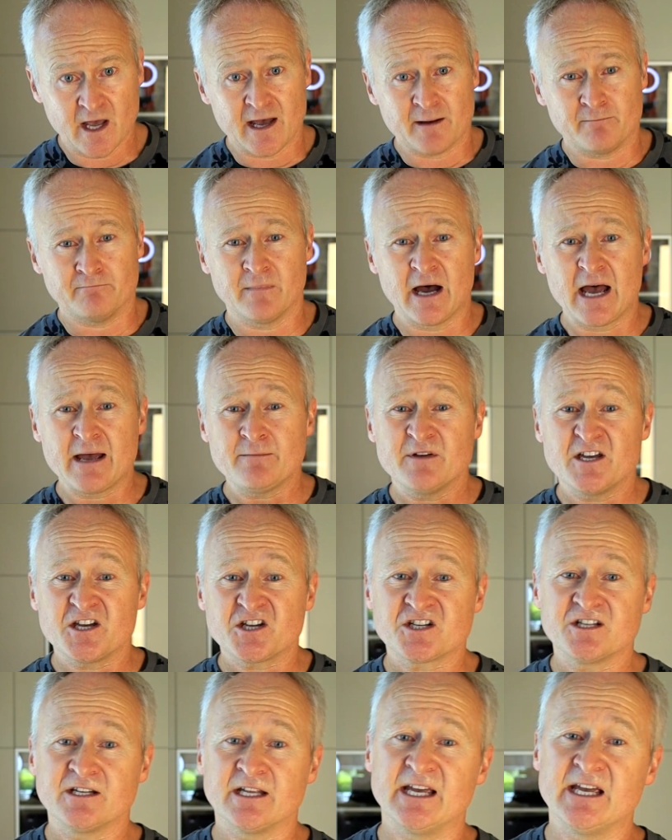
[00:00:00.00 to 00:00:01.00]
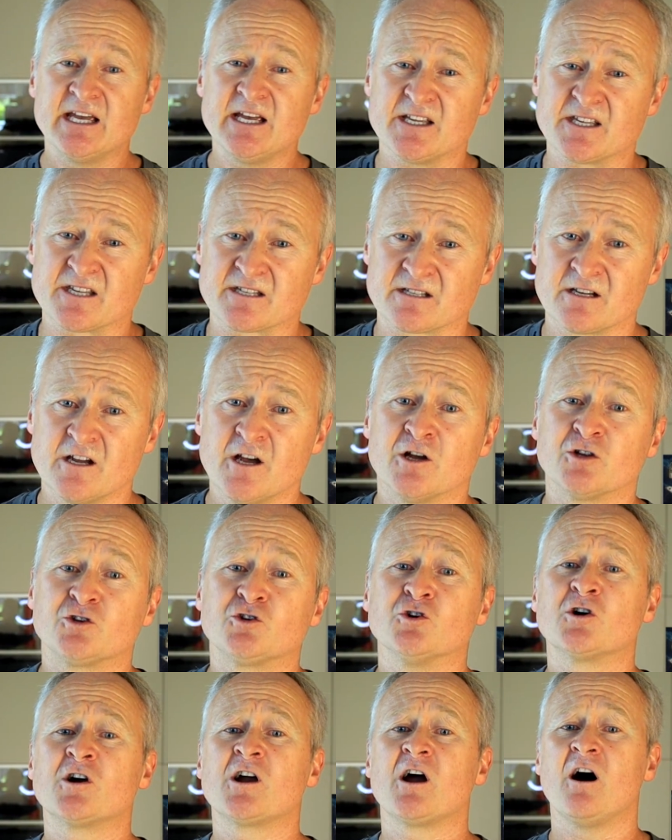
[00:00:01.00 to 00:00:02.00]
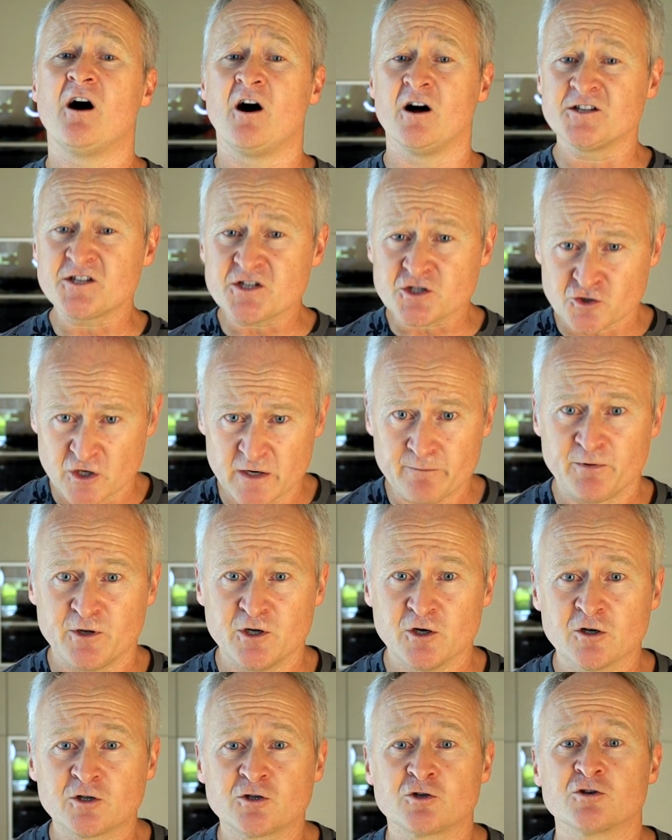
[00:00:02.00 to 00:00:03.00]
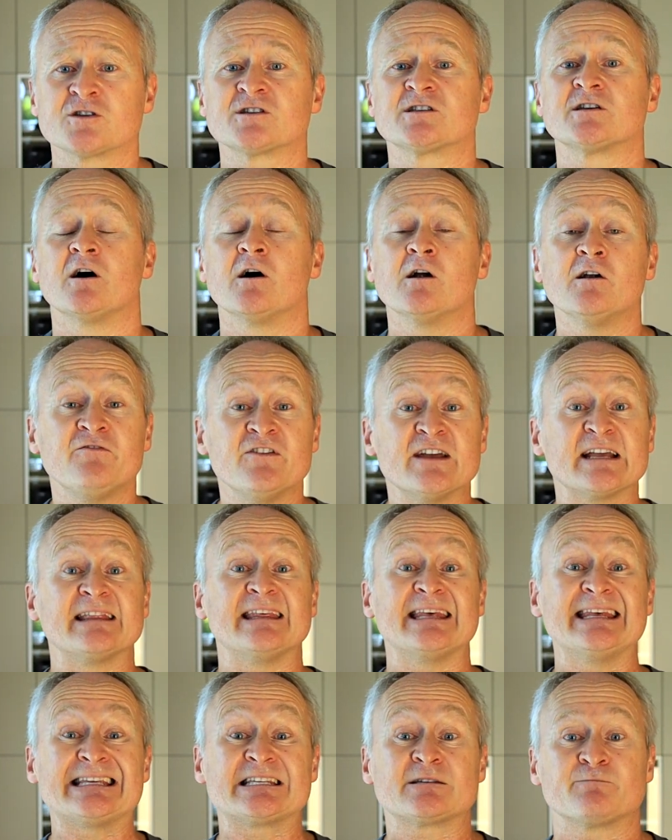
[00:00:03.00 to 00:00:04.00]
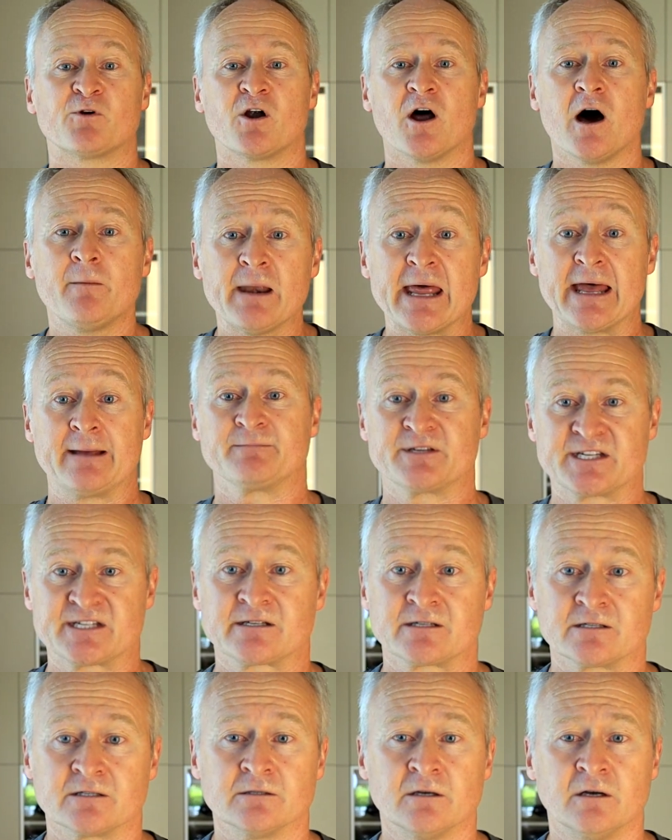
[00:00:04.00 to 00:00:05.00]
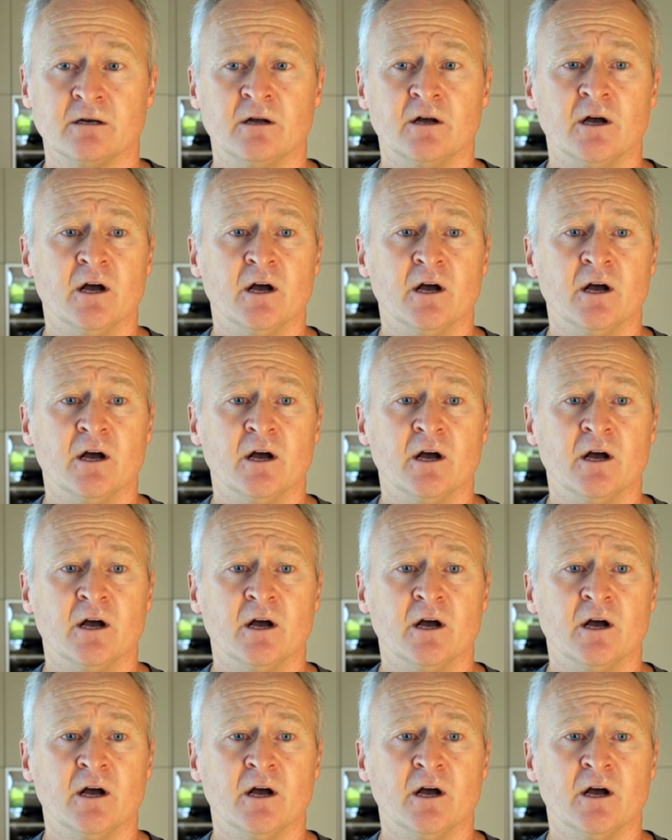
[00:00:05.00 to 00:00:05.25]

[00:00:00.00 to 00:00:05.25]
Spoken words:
My mission is to contribute to solving these problems.